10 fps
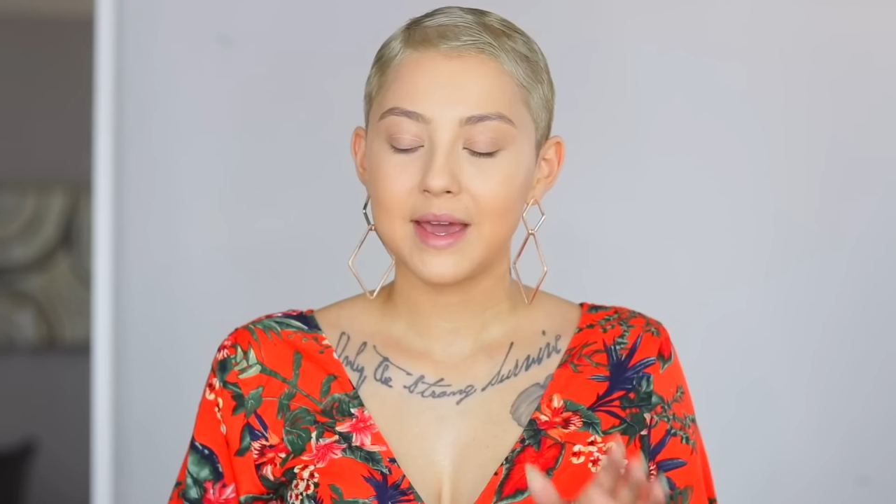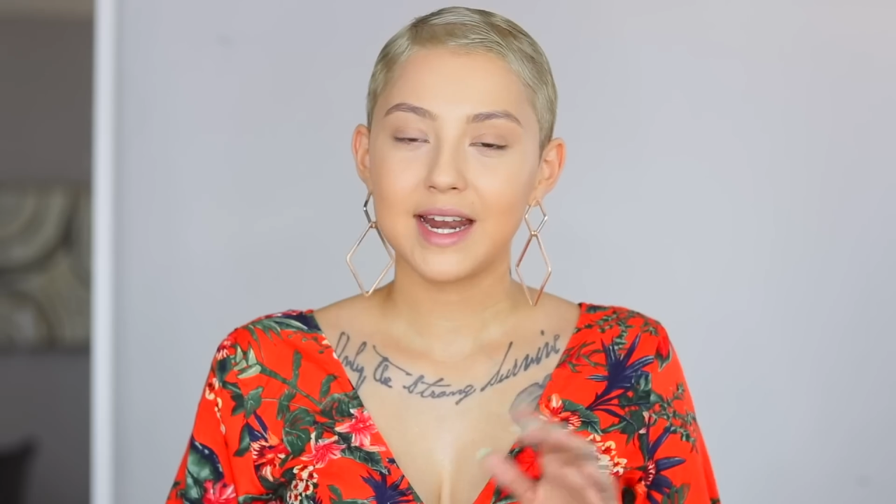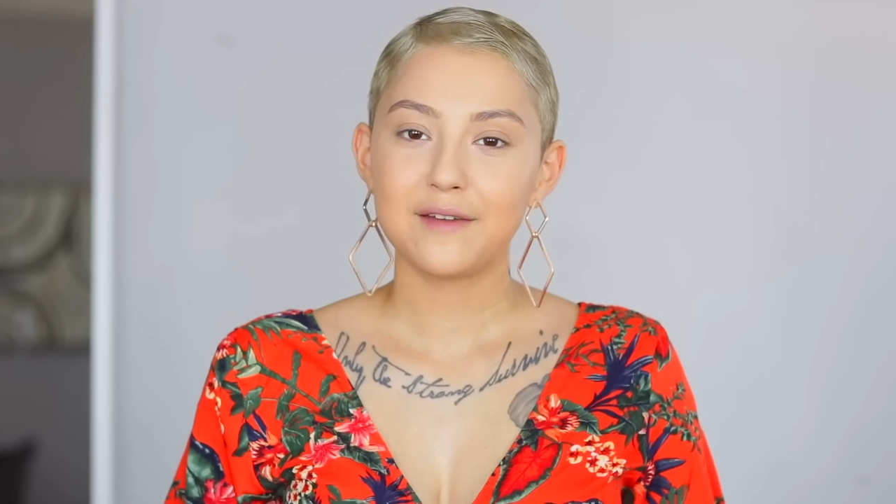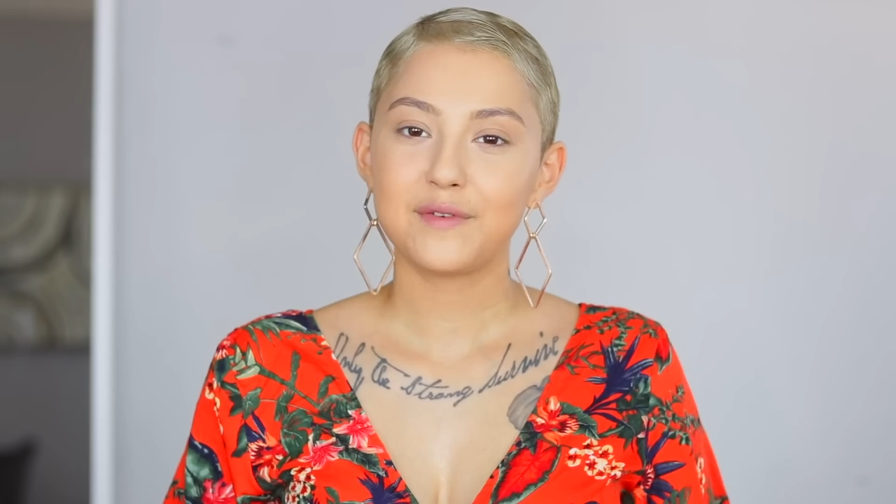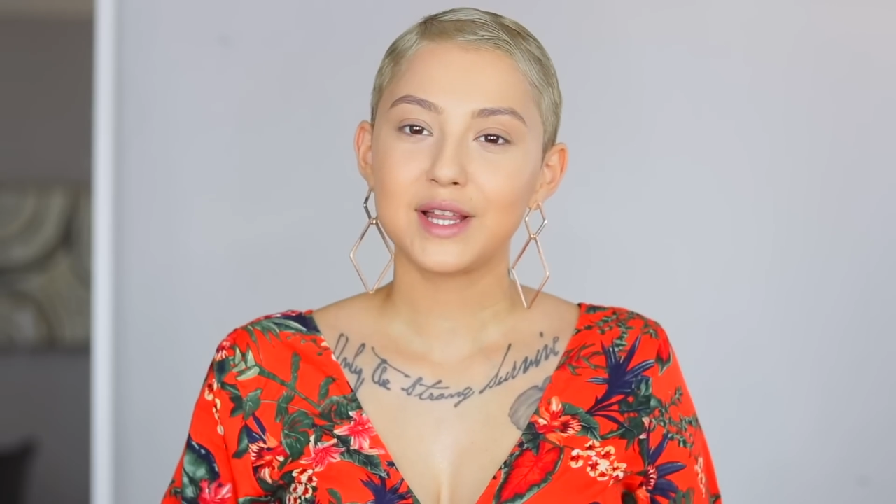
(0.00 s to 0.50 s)
And I
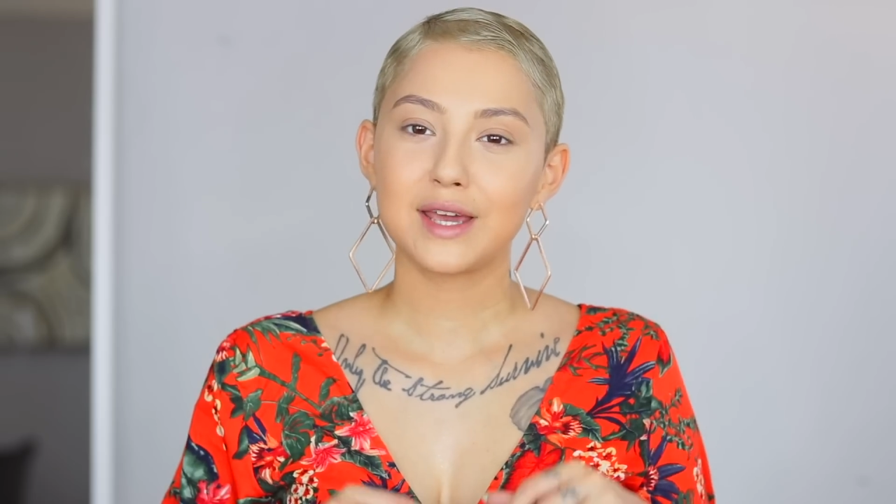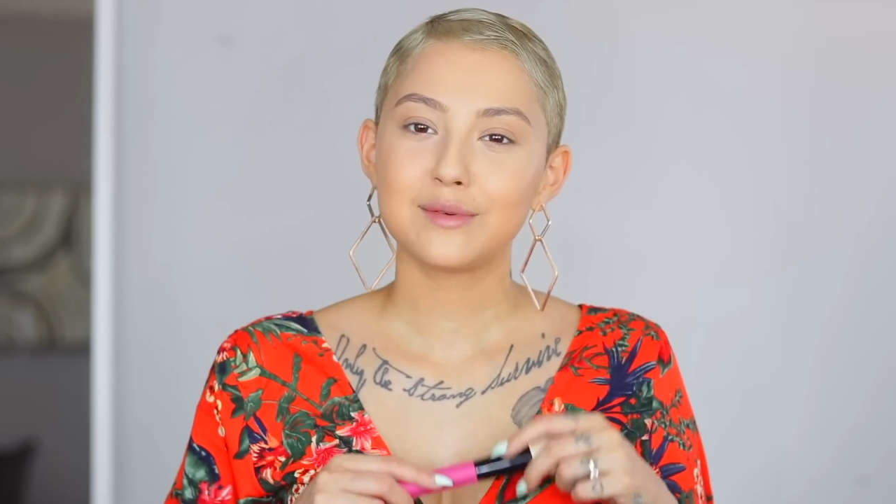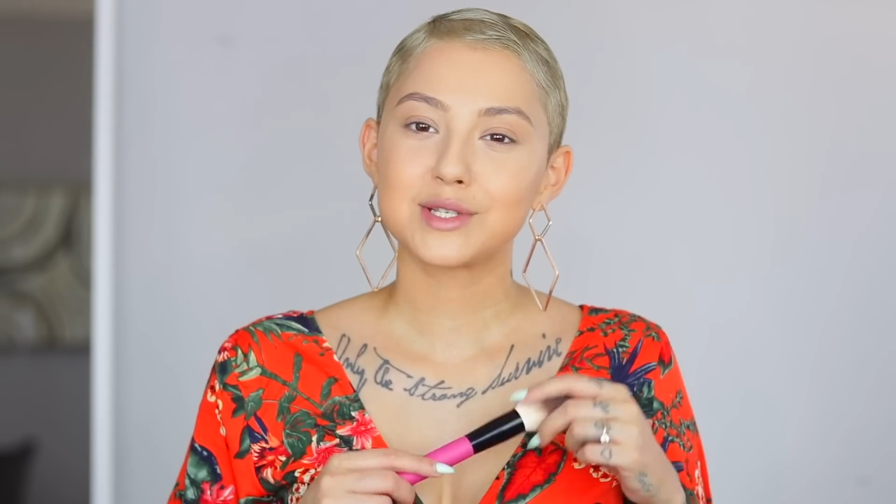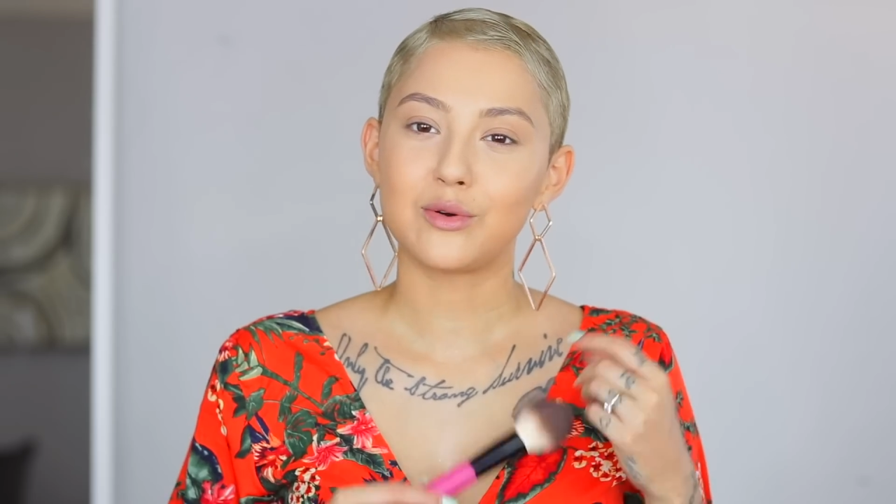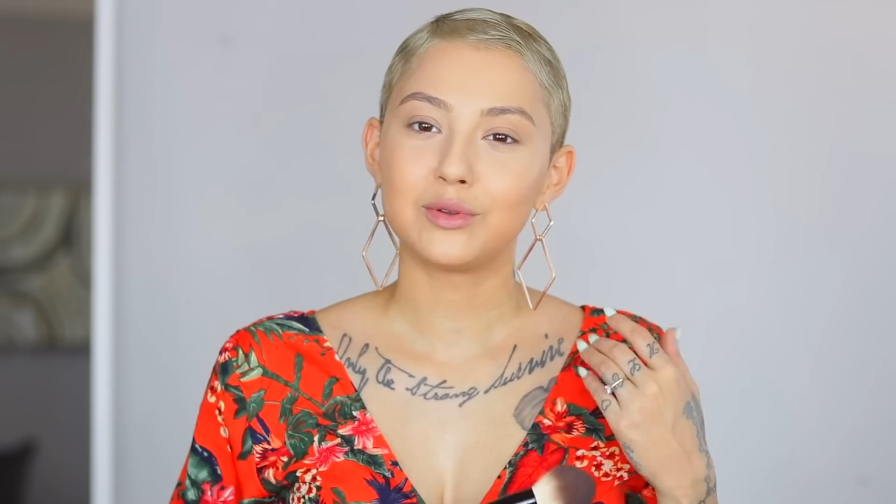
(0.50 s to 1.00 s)
feel like
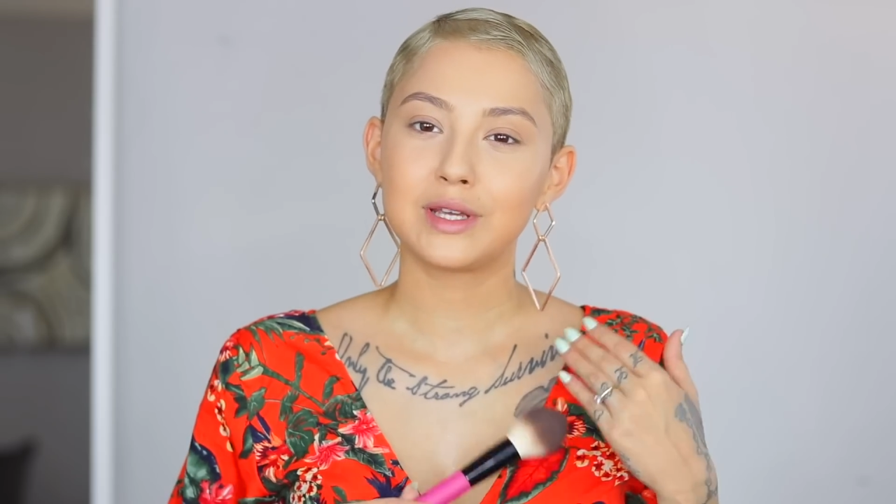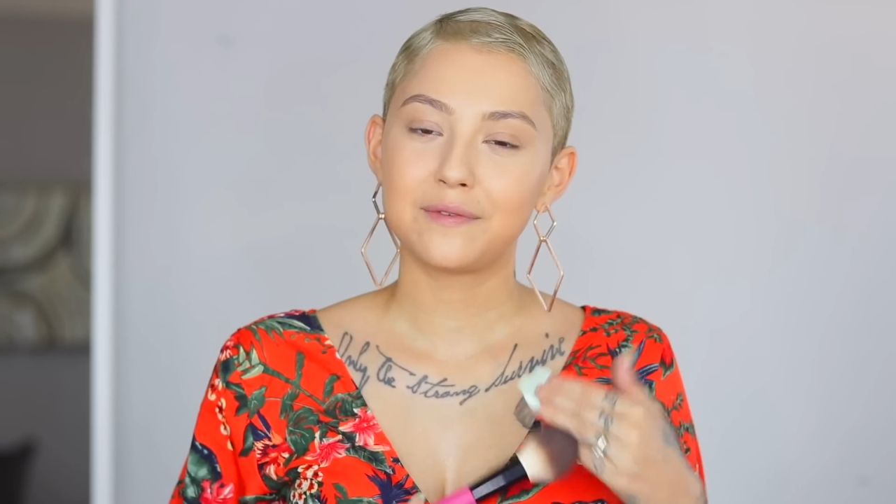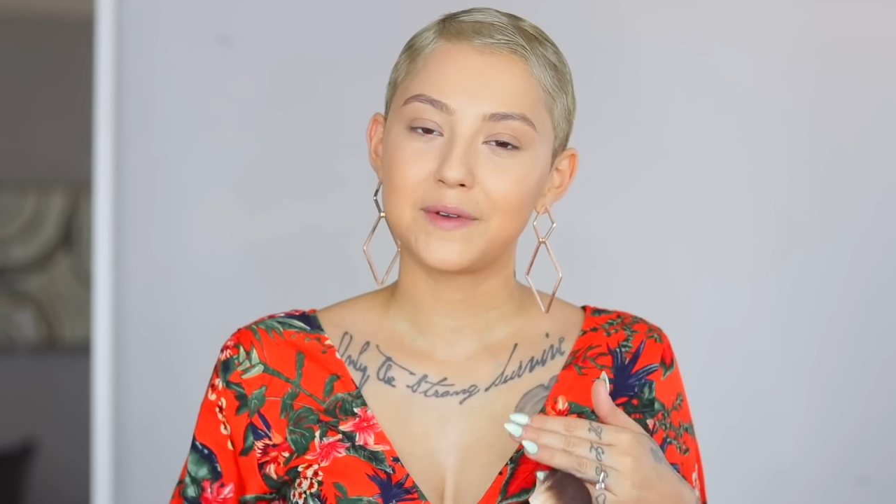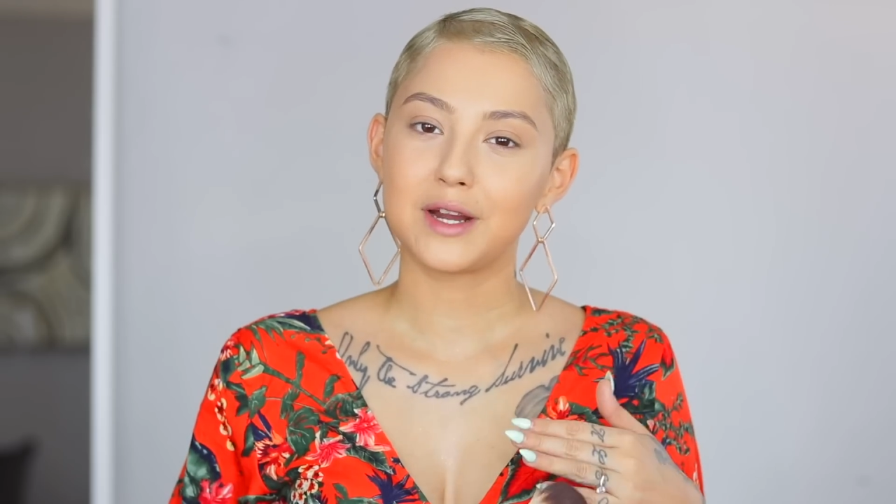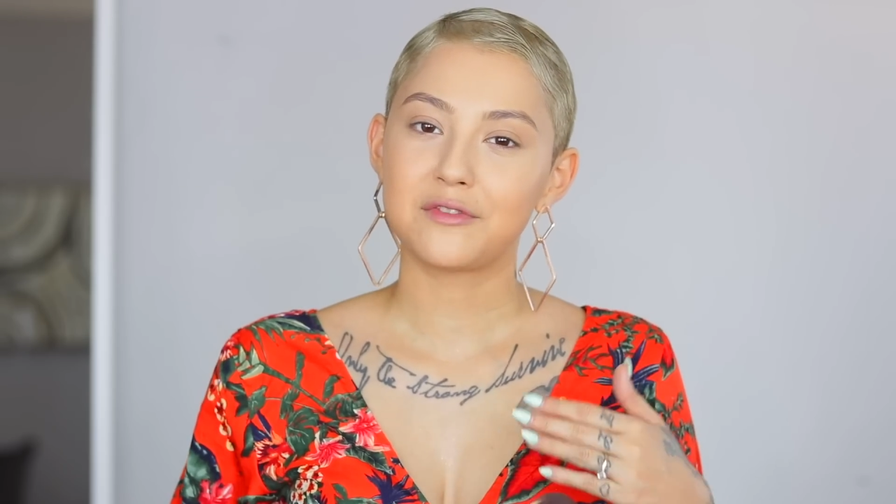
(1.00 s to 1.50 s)
it was only
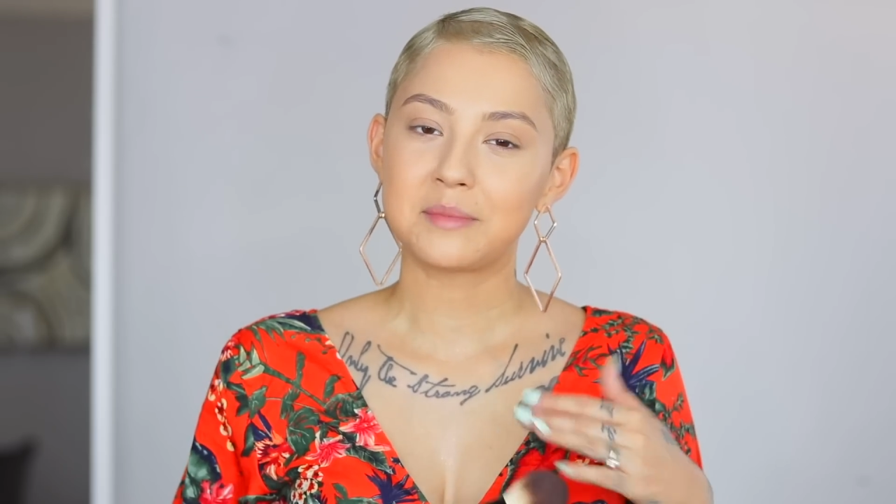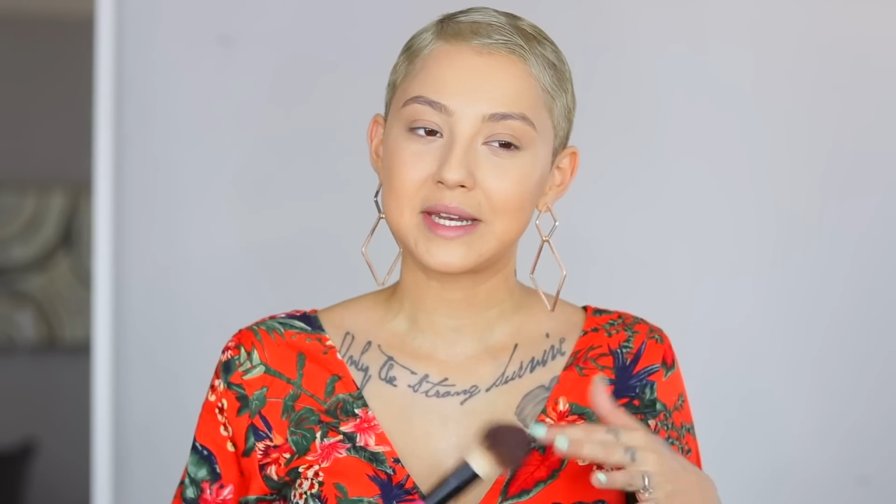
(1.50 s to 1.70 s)
fair for me